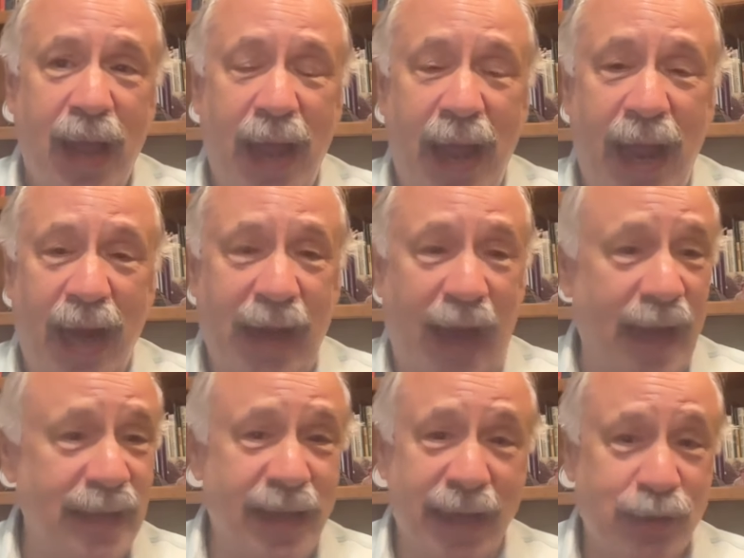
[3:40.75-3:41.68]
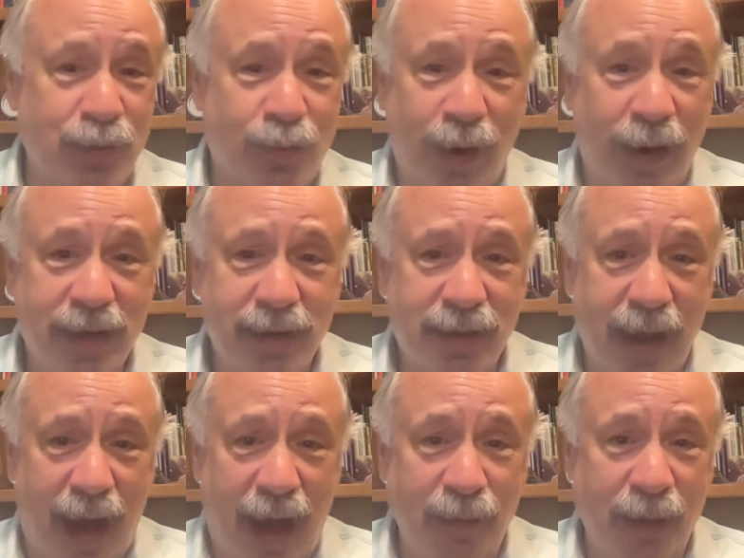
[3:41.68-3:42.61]
And I'd get great
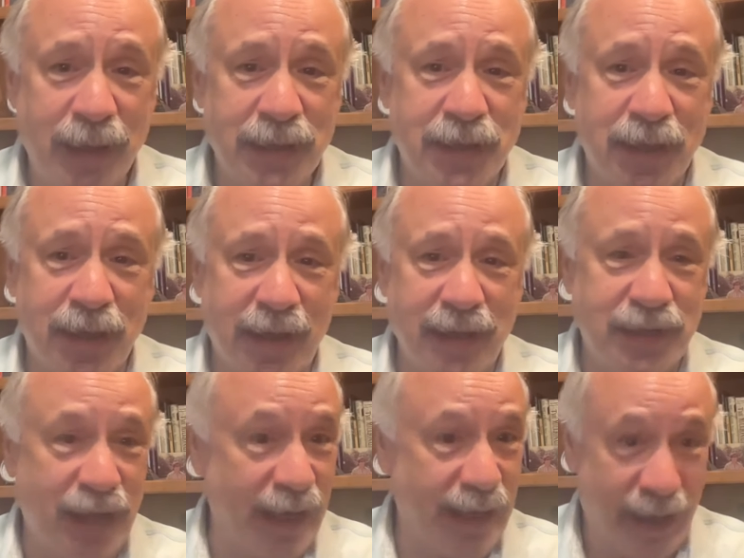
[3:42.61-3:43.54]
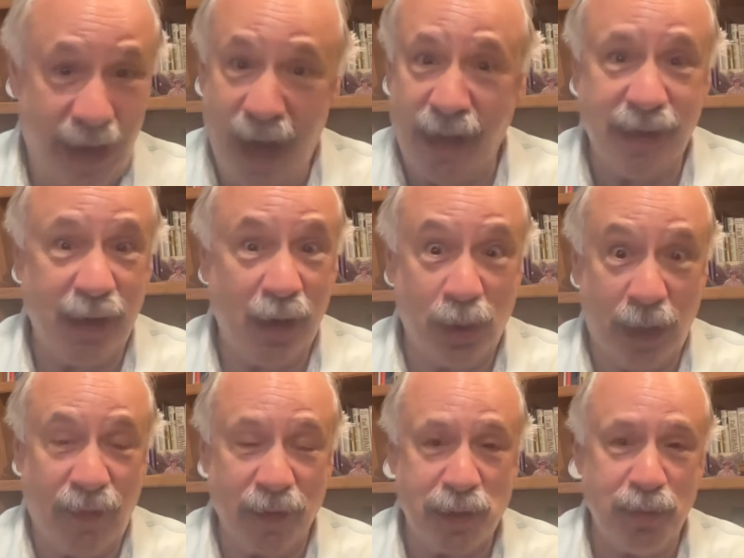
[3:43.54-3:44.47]
comments and they'd say, yeah,
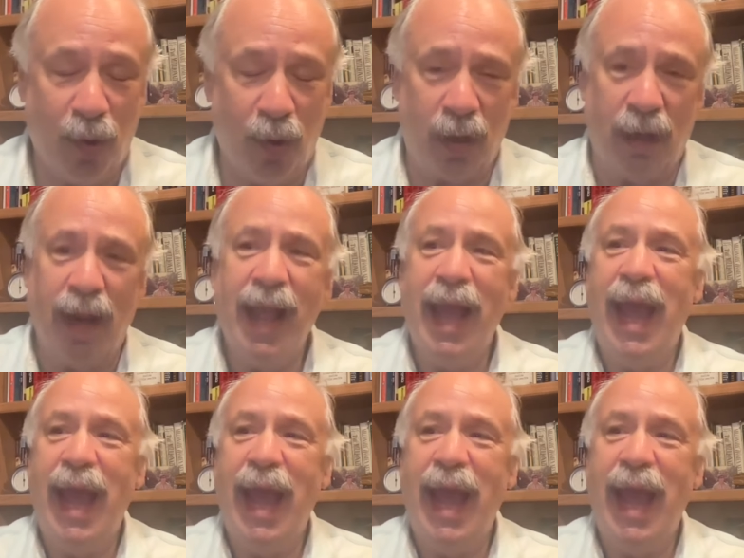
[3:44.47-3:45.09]
give us more.